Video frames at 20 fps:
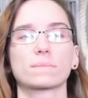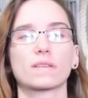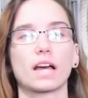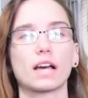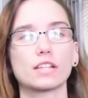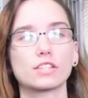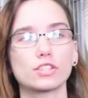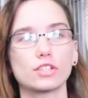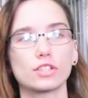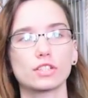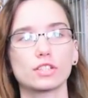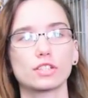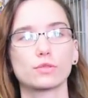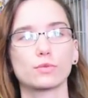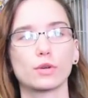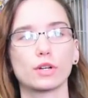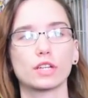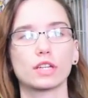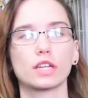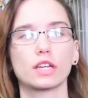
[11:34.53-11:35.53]
I started
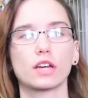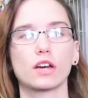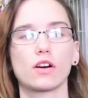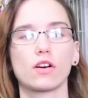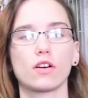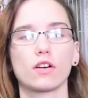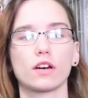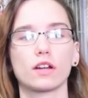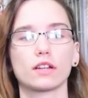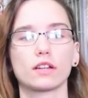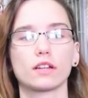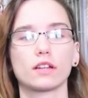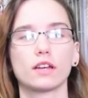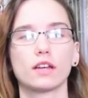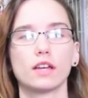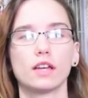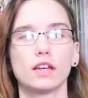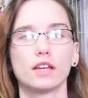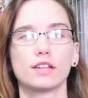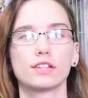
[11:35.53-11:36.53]
working on
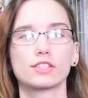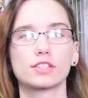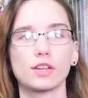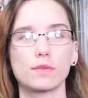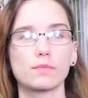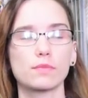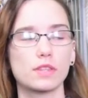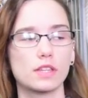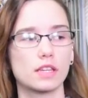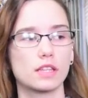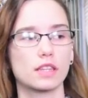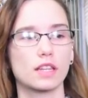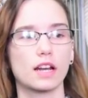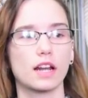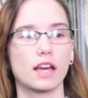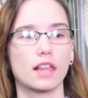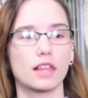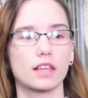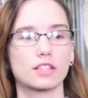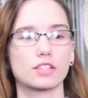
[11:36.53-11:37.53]
something that
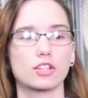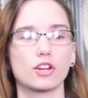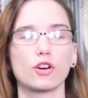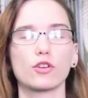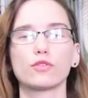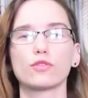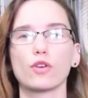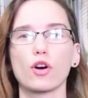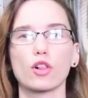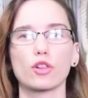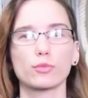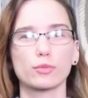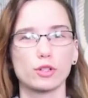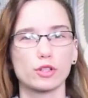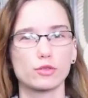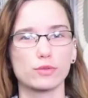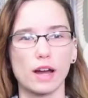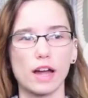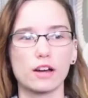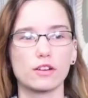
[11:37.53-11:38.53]
I like to call follow me
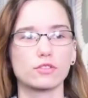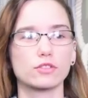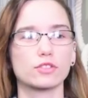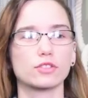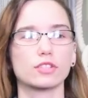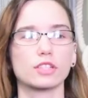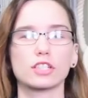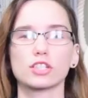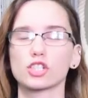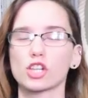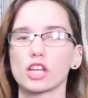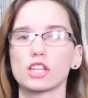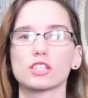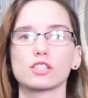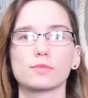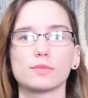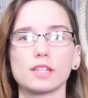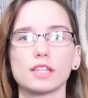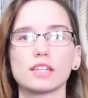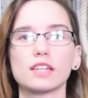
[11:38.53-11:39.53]
around or like
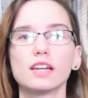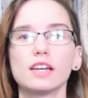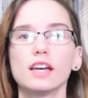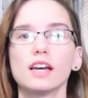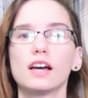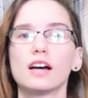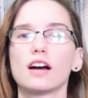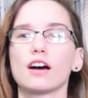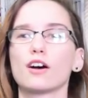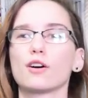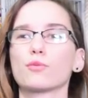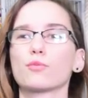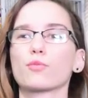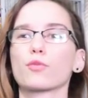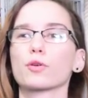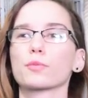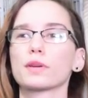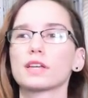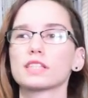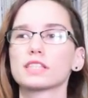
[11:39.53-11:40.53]
chase me,
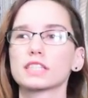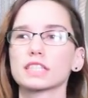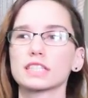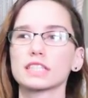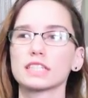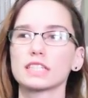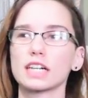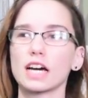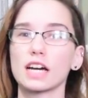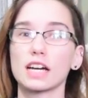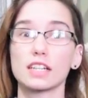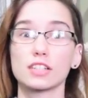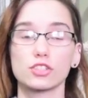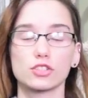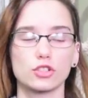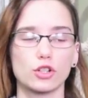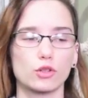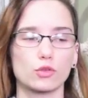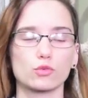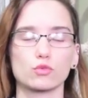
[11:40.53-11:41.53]
where basically I
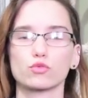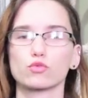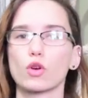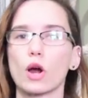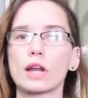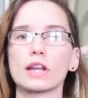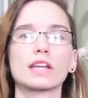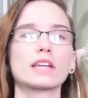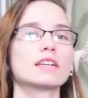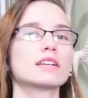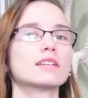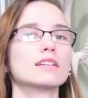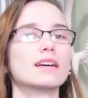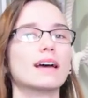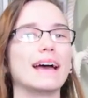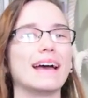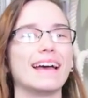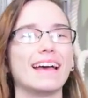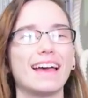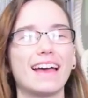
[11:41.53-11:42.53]
start running
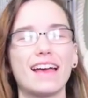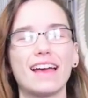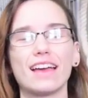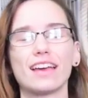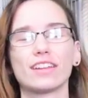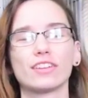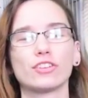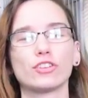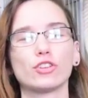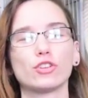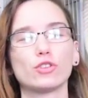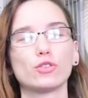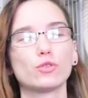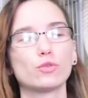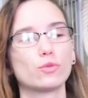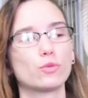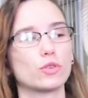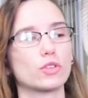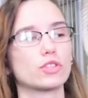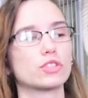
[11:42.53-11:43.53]
and
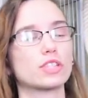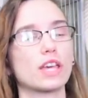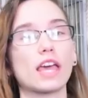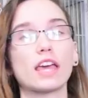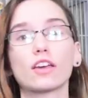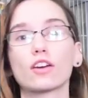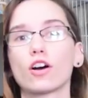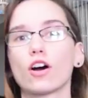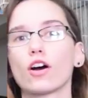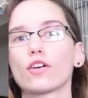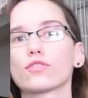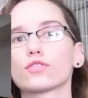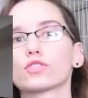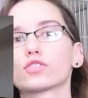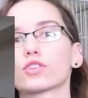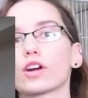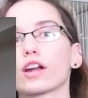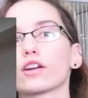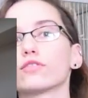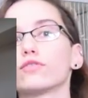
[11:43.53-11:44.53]
Newt will take off and
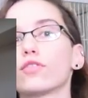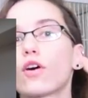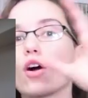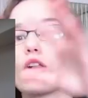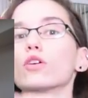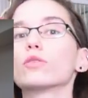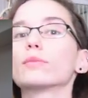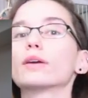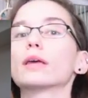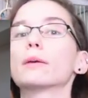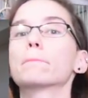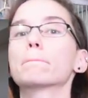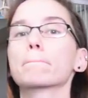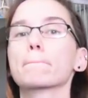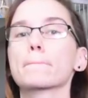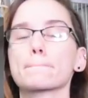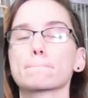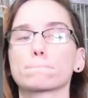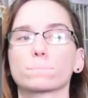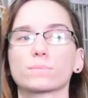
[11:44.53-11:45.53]
try to follow me.
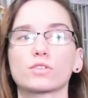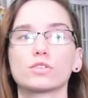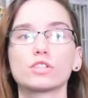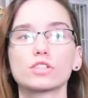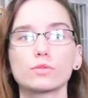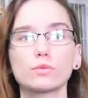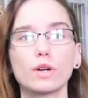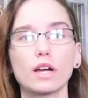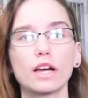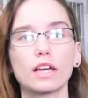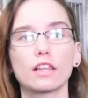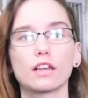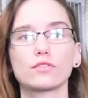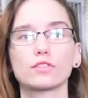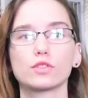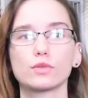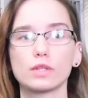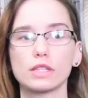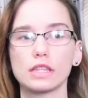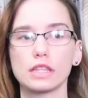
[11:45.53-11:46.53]
And the reason why I
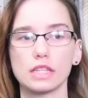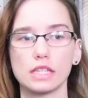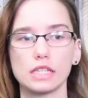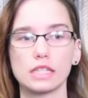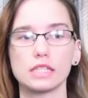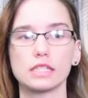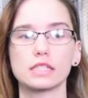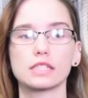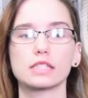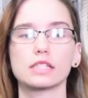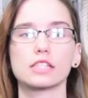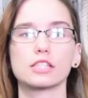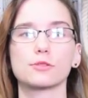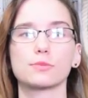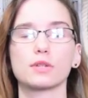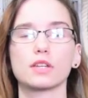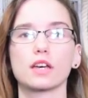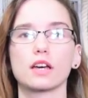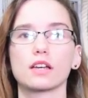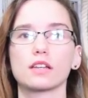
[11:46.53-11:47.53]
love doing these is
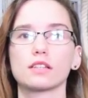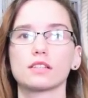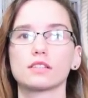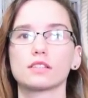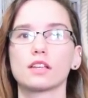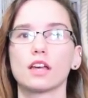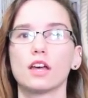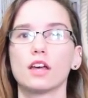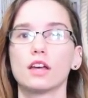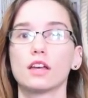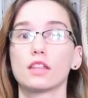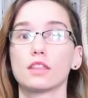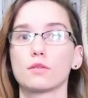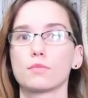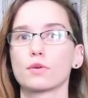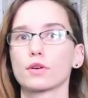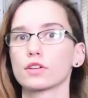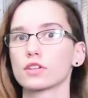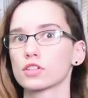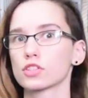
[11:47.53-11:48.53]
because the
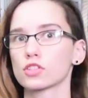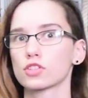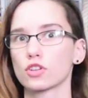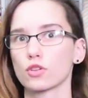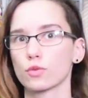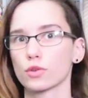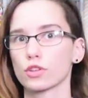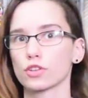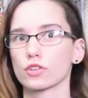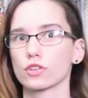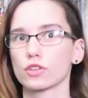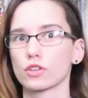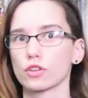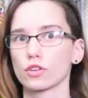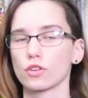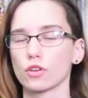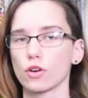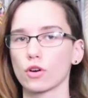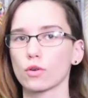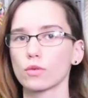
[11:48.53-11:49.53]
bird doesn't know where you're gonna
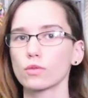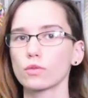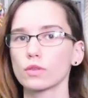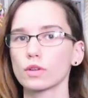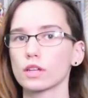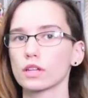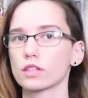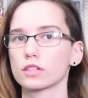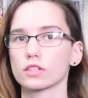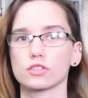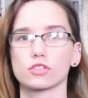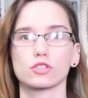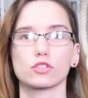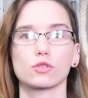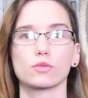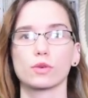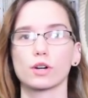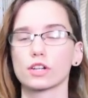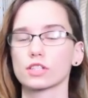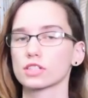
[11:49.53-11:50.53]
go, it doesn't
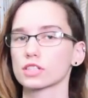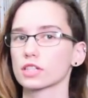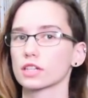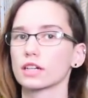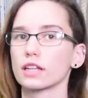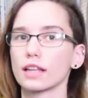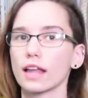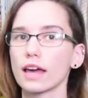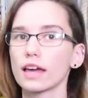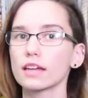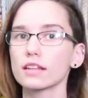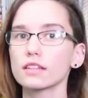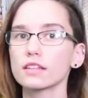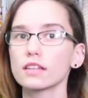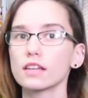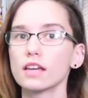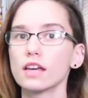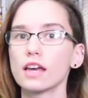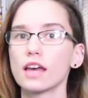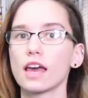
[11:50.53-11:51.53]
know where it's gonna land,
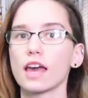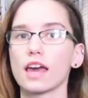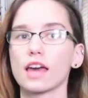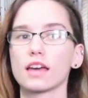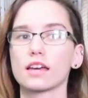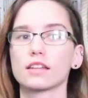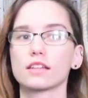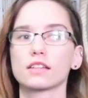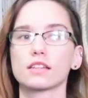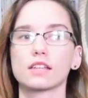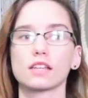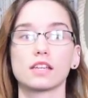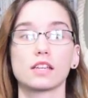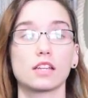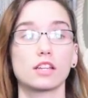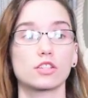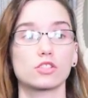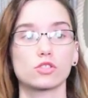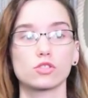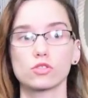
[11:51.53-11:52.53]
and it
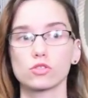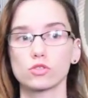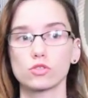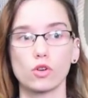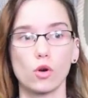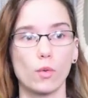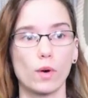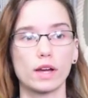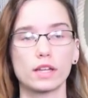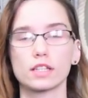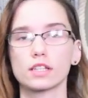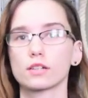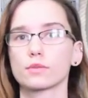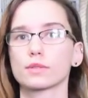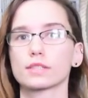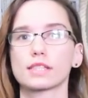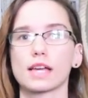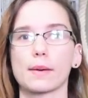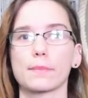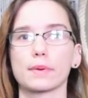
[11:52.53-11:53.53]
has no idea
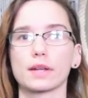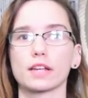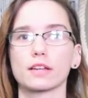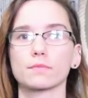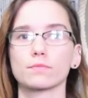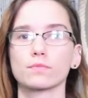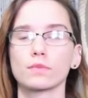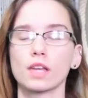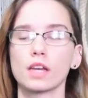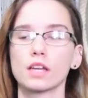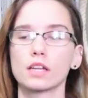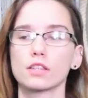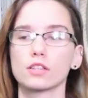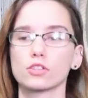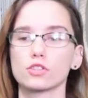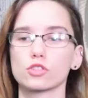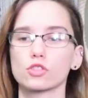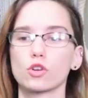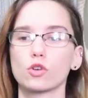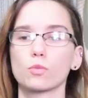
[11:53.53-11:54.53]
what's happening.
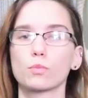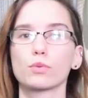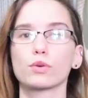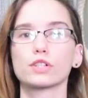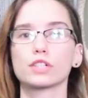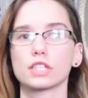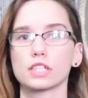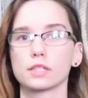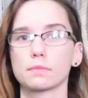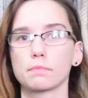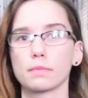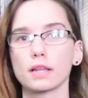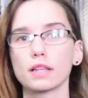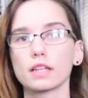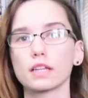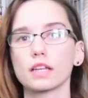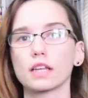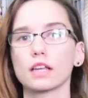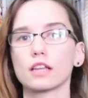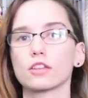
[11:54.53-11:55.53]
There's no
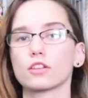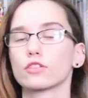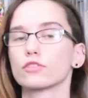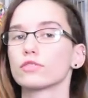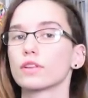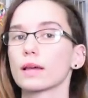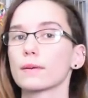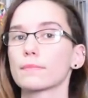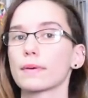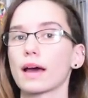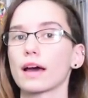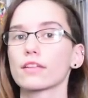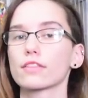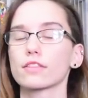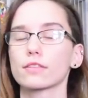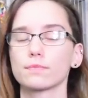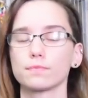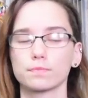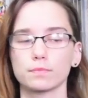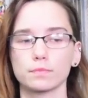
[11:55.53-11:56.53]
predictability in their flight path.